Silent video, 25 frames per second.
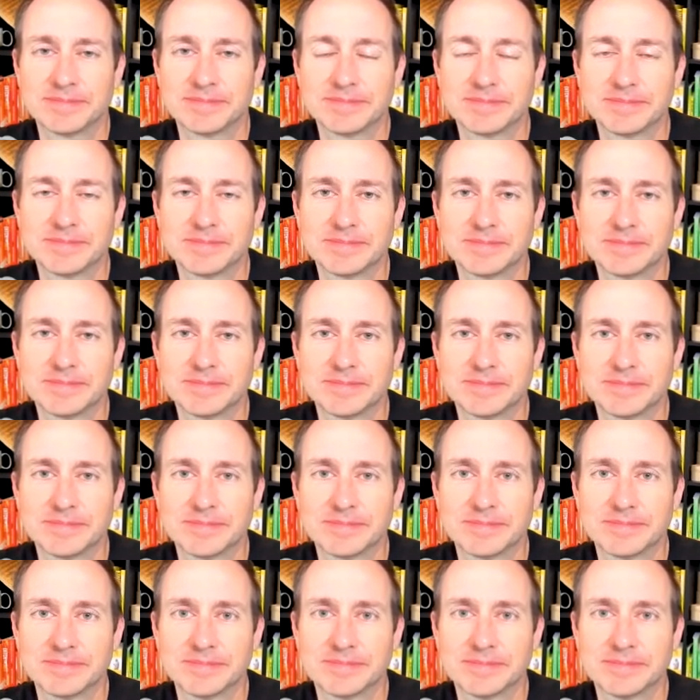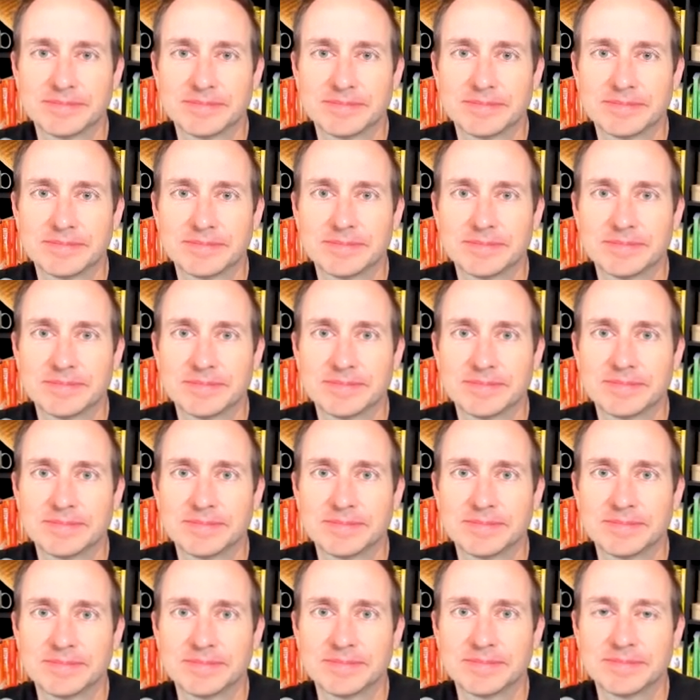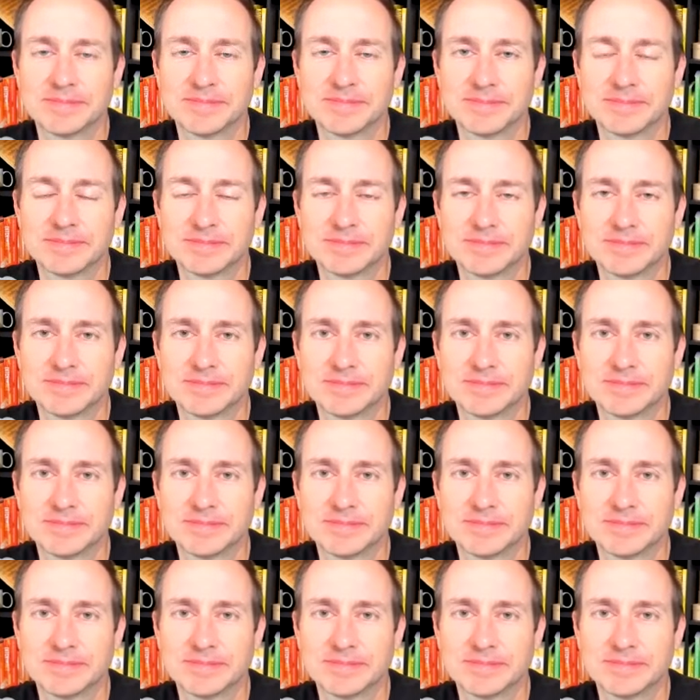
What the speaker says: This person isn't speaking.